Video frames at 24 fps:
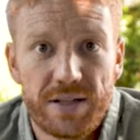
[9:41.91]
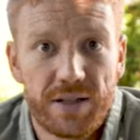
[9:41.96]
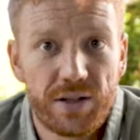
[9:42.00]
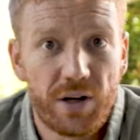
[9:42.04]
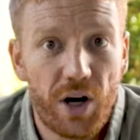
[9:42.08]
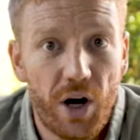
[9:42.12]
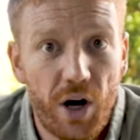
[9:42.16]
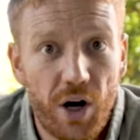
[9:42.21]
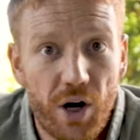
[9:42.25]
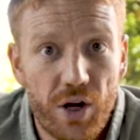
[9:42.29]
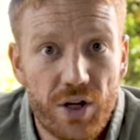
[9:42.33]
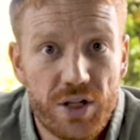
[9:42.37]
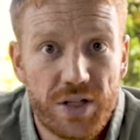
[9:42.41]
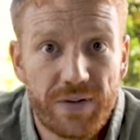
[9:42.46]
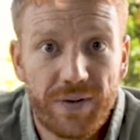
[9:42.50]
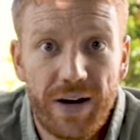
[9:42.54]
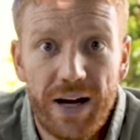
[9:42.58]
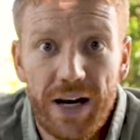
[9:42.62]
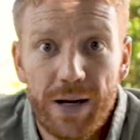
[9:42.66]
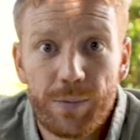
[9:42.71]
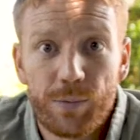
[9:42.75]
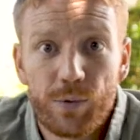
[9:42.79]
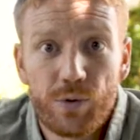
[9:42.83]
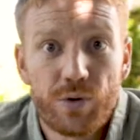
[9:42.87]
and herds of
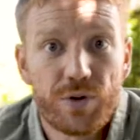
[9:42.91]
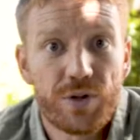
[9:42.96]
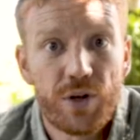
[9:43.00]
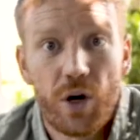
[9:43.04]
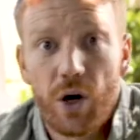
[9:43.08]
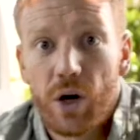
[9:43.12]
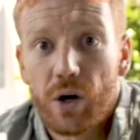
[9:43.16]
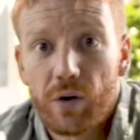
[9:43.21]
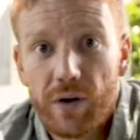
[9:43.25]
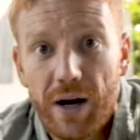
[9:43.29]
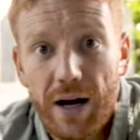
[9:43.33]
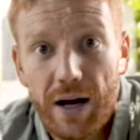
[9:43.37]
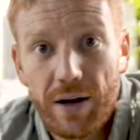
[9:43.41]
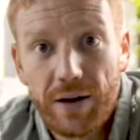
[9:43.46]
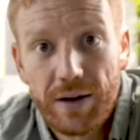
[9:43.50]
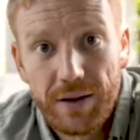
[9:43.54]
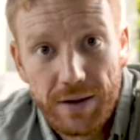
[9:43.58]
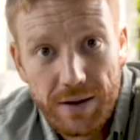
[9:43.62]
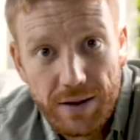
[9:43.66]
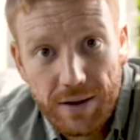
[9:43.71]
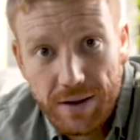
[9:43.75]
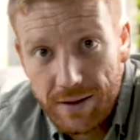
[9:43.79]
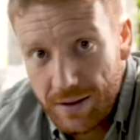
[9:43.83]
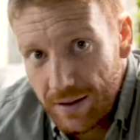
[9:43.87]
animals going around.
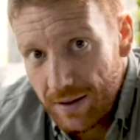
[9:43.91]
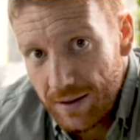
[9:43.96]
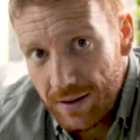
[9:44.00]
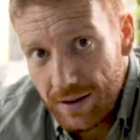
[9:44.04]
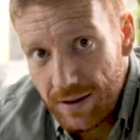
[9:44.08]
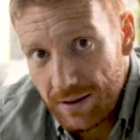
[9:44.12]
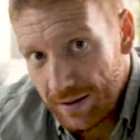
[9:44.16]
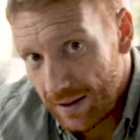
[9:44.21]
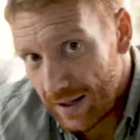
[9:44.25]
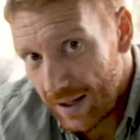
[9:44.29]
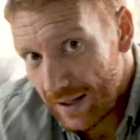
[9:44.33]
And